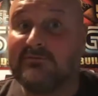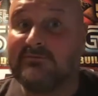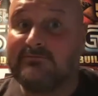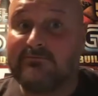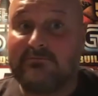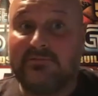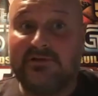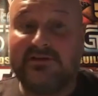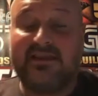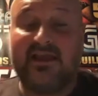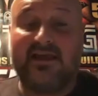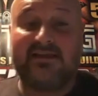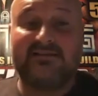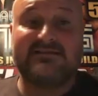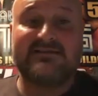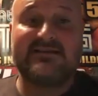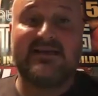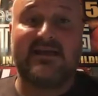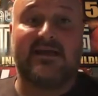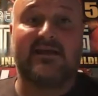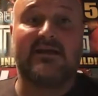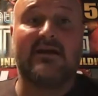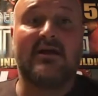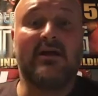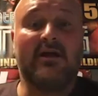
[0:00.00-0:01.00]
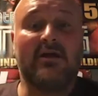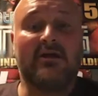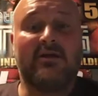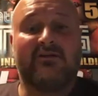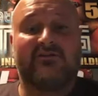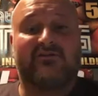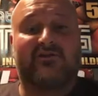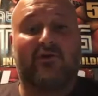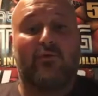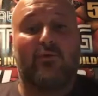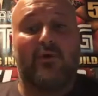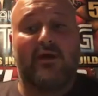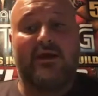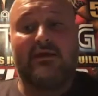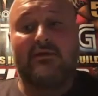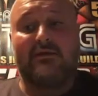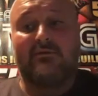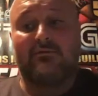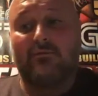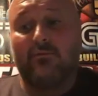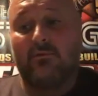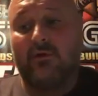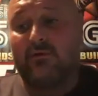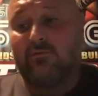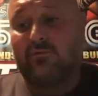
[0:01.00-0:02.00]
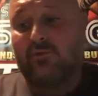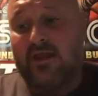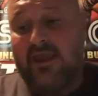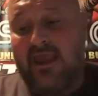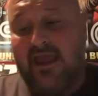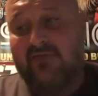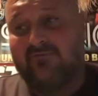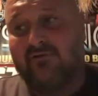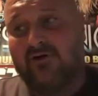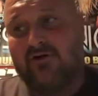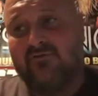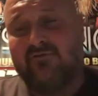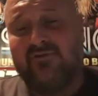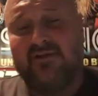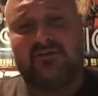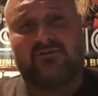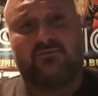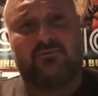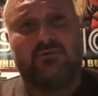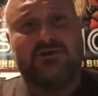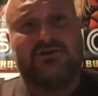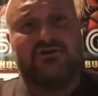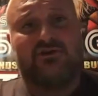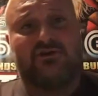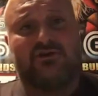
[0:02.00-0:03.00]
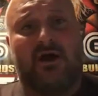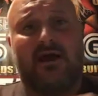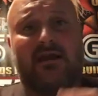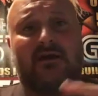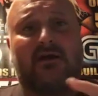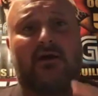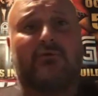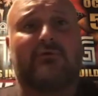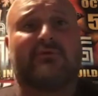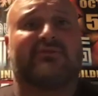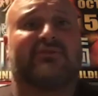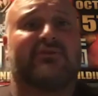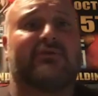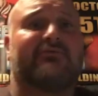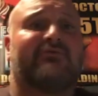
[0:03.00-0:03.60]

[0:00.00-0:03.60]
But that's it. So when we have our events, we try to always do